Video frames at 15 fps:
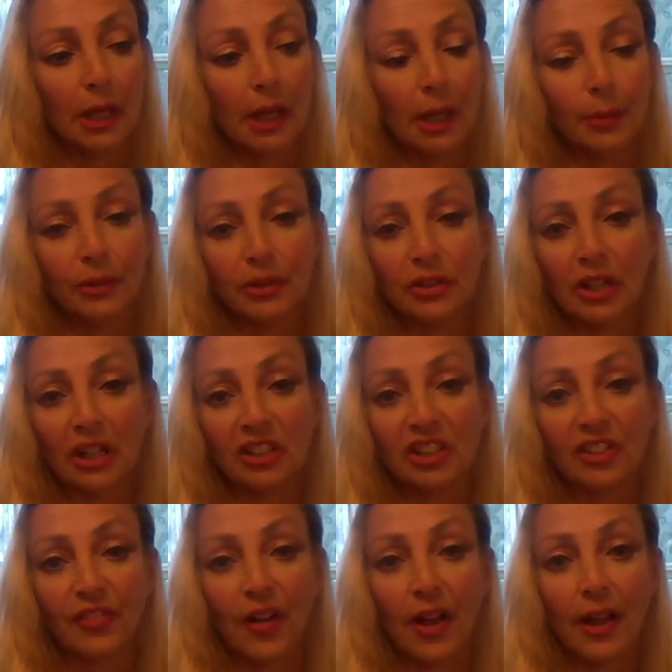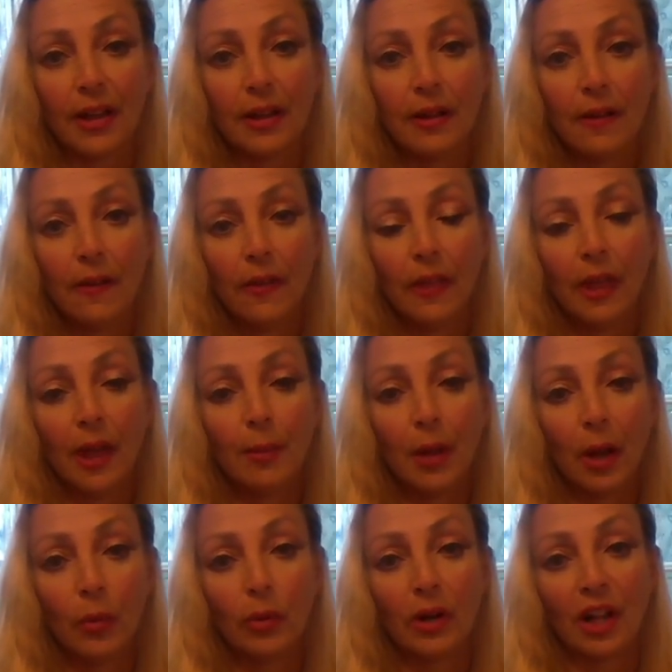able to testify
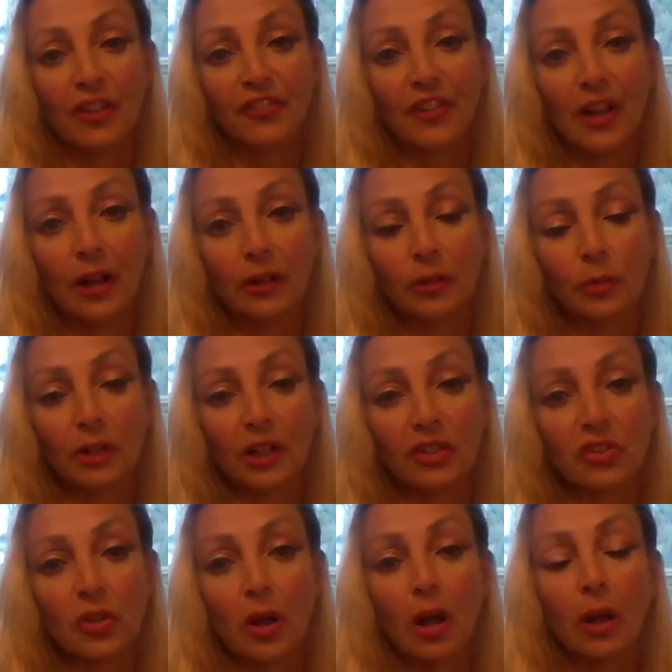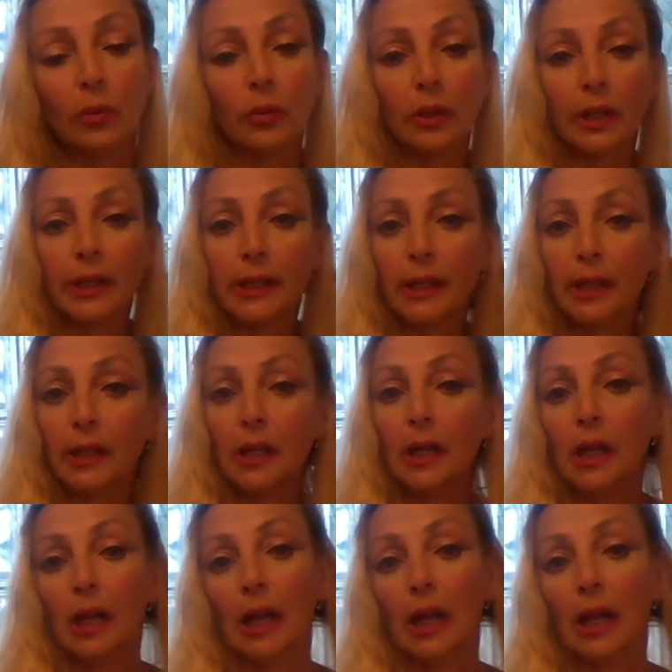about what I found and what I saw and what I did.